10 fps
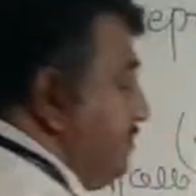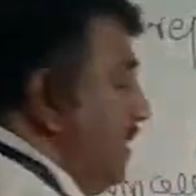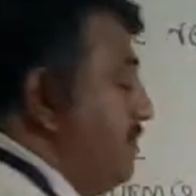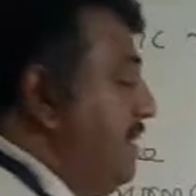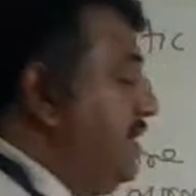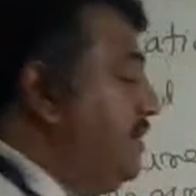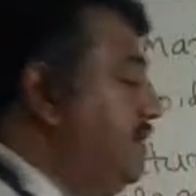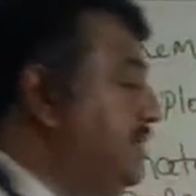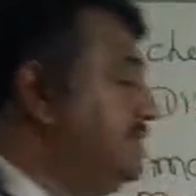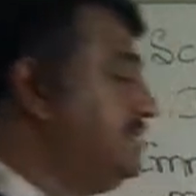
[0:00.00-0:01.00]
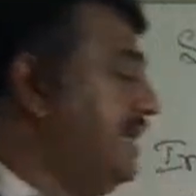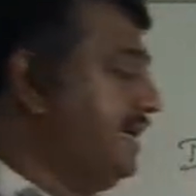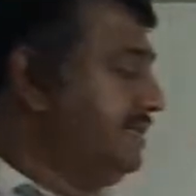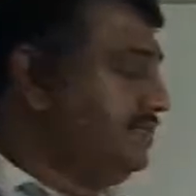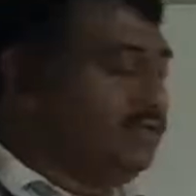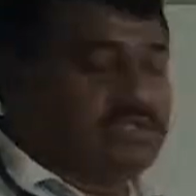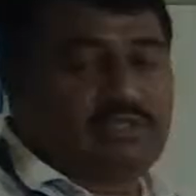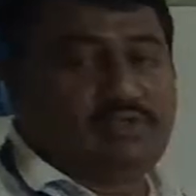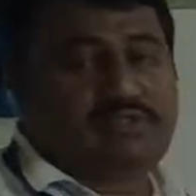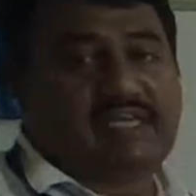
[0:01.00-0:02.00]
spermatocyte. Those
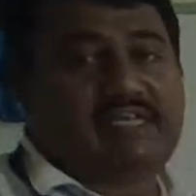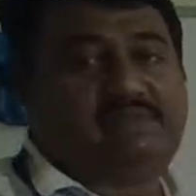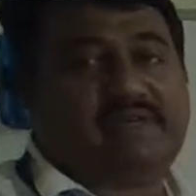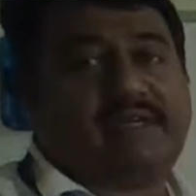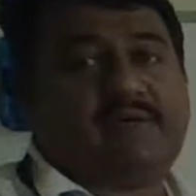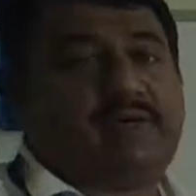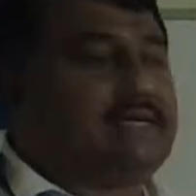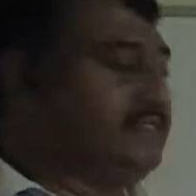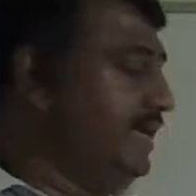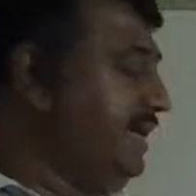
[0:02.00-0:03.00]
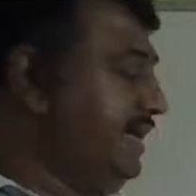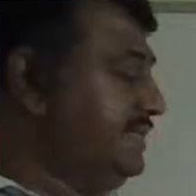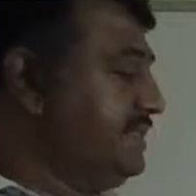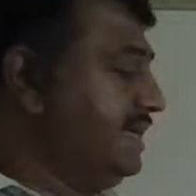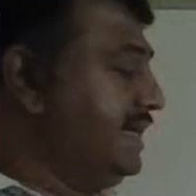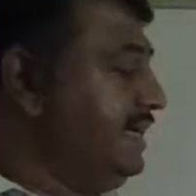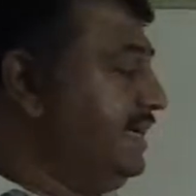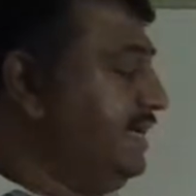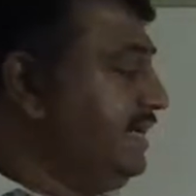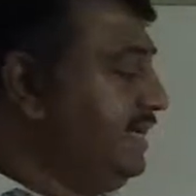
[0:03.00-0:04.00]
2 cells we can call it as a
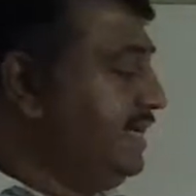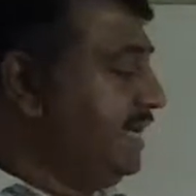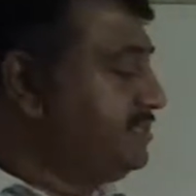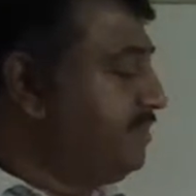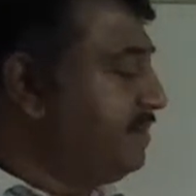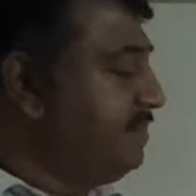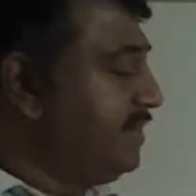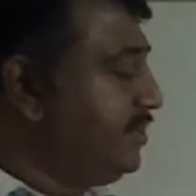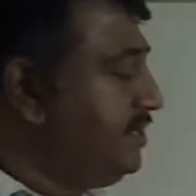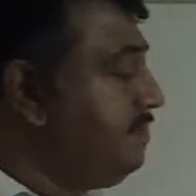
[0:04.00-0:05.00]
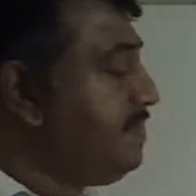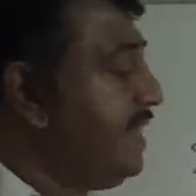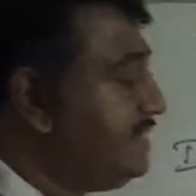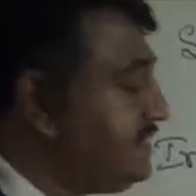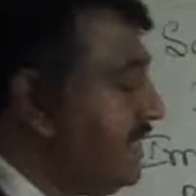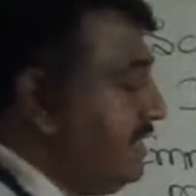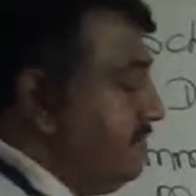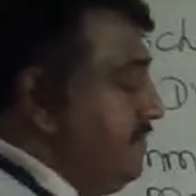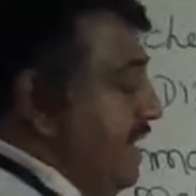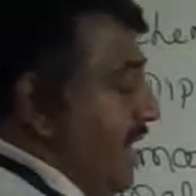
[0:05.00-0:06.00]
secondary spermatocyte.
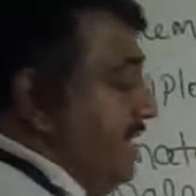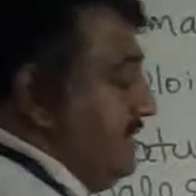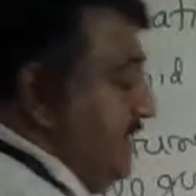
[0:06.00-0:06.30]
And